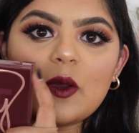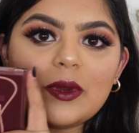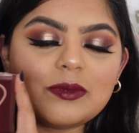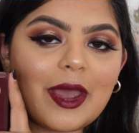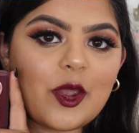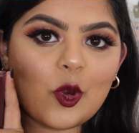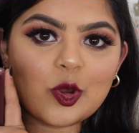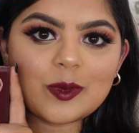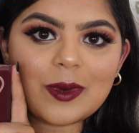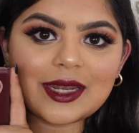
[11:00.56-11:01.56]
with my
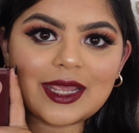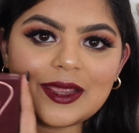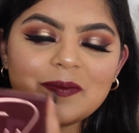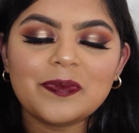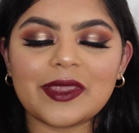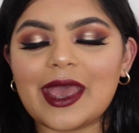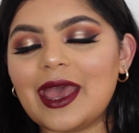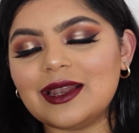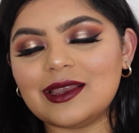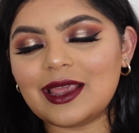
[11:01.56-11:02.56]
own money,
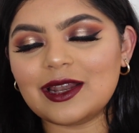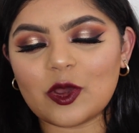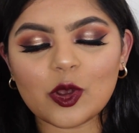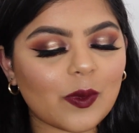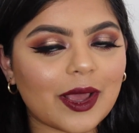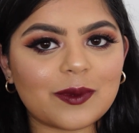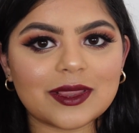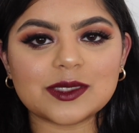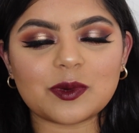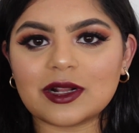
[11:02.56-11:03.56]
and in no way were
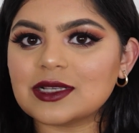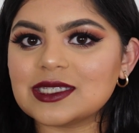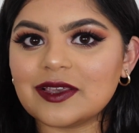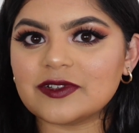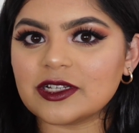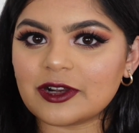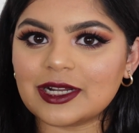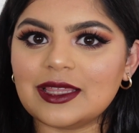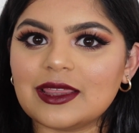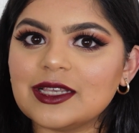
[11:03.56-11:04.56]
these products gifted or
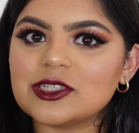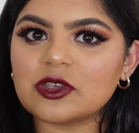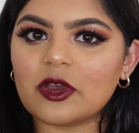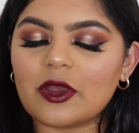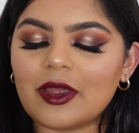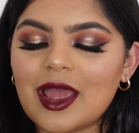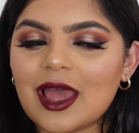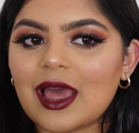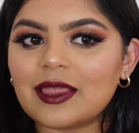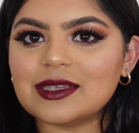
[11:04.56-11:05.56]
anything. So
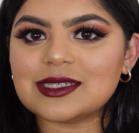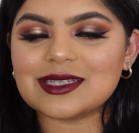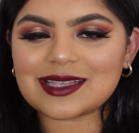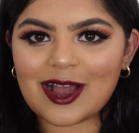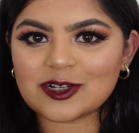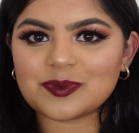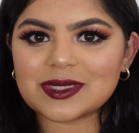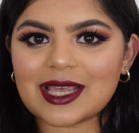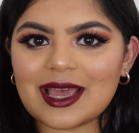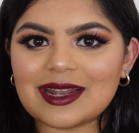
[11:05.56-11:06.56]
this is
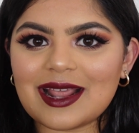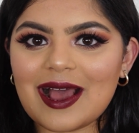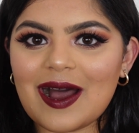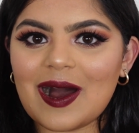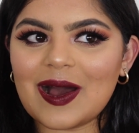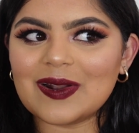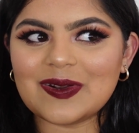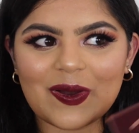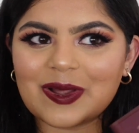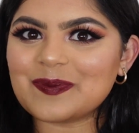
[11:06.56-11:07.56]
100%
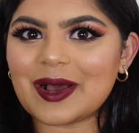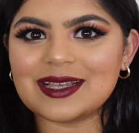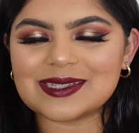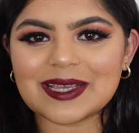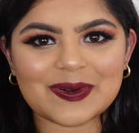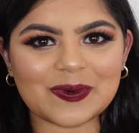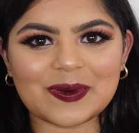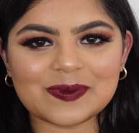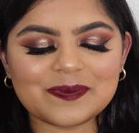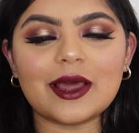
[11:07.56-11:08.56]
not biased at
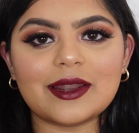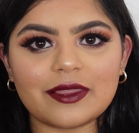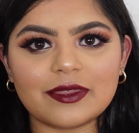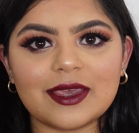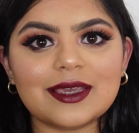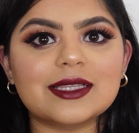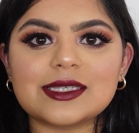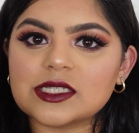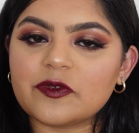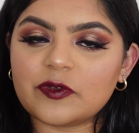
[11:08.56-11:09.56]
all. Another thing, it
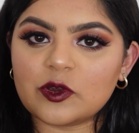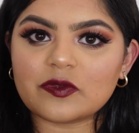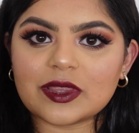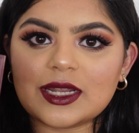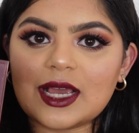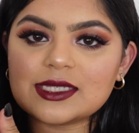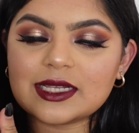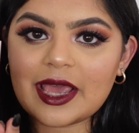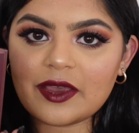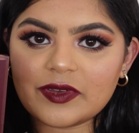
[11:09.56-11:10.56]
does feel really nice
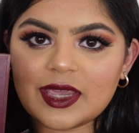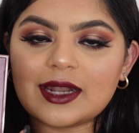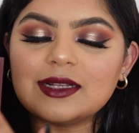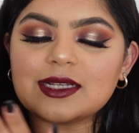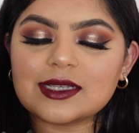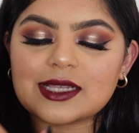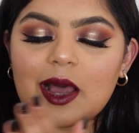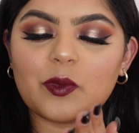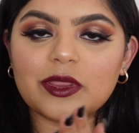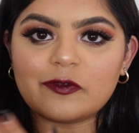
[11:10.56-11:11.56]
and heavy, and it does
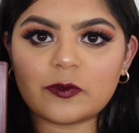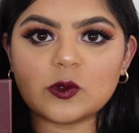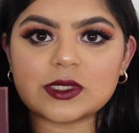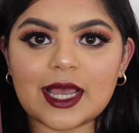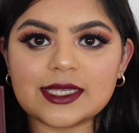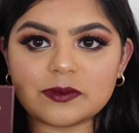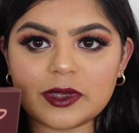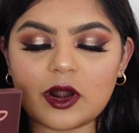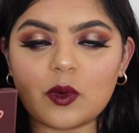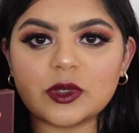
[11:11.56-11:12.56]
come with a full-size
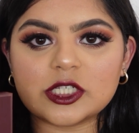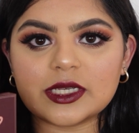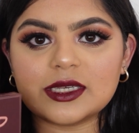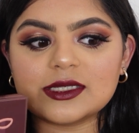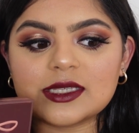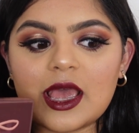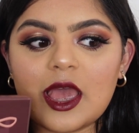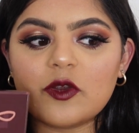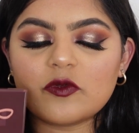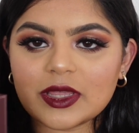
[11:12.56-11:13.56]
mirror, which is
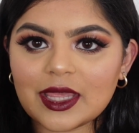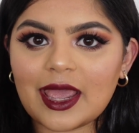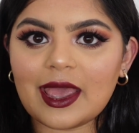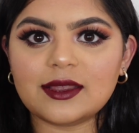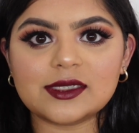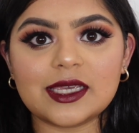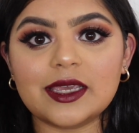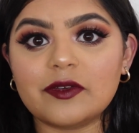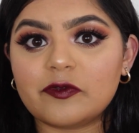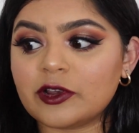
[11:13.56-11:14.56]
really
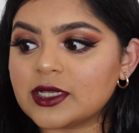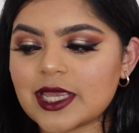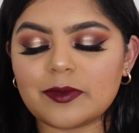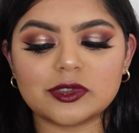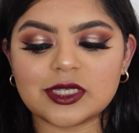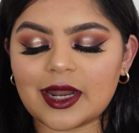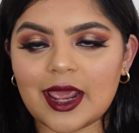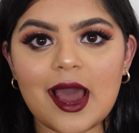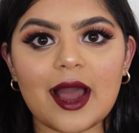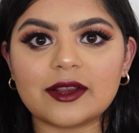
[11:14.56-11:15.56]
handy. For example,
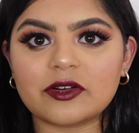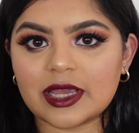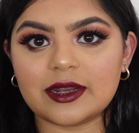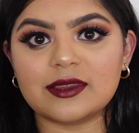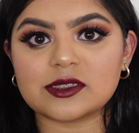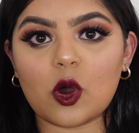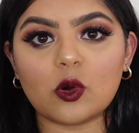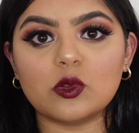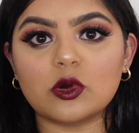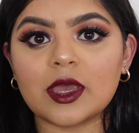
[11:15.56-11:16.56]
today I created this
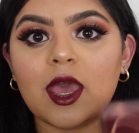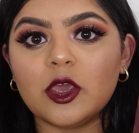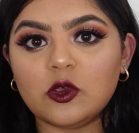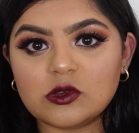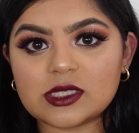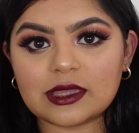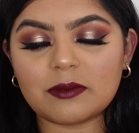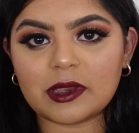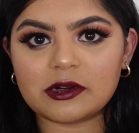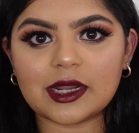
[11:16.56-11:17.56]
whole look using the
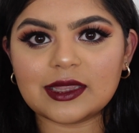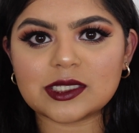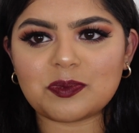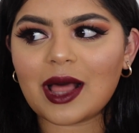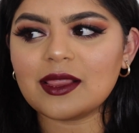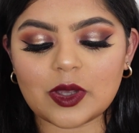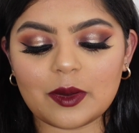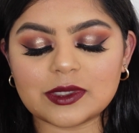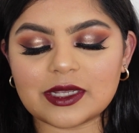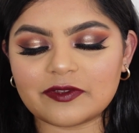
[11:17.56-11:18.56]
mirror in this palette, so I
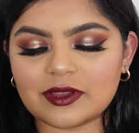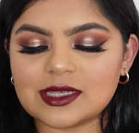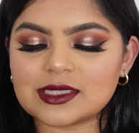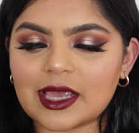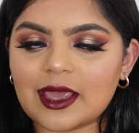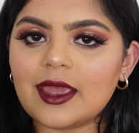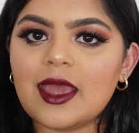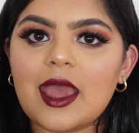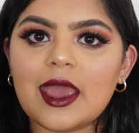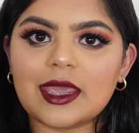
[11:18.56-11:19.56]
would definitely say
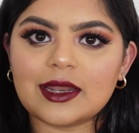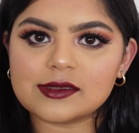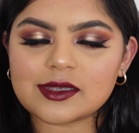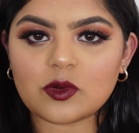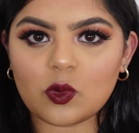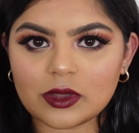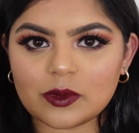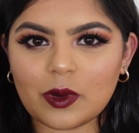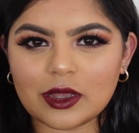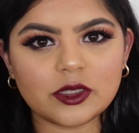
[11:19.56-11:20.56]
it is an
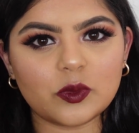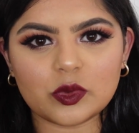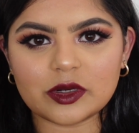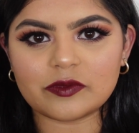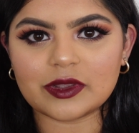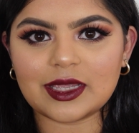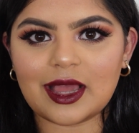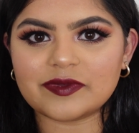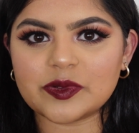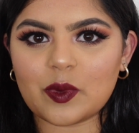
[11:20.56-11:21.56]
all-in-one. You wouldn't really
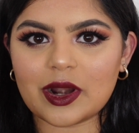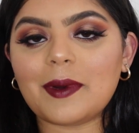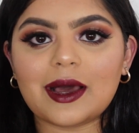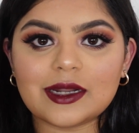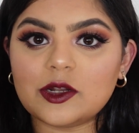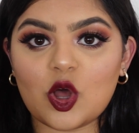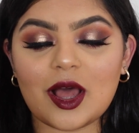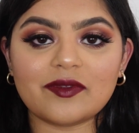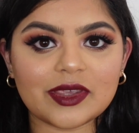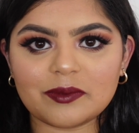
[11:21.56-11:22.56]
have to worry about it not
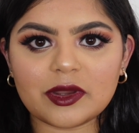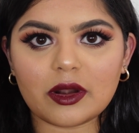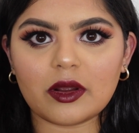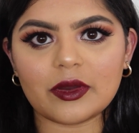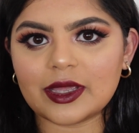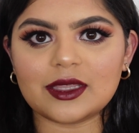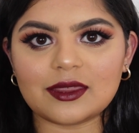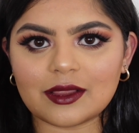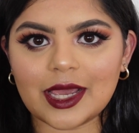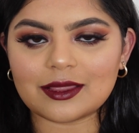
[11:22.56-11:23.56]
having a mirror or
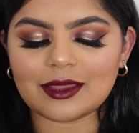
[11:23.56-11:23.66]
anything like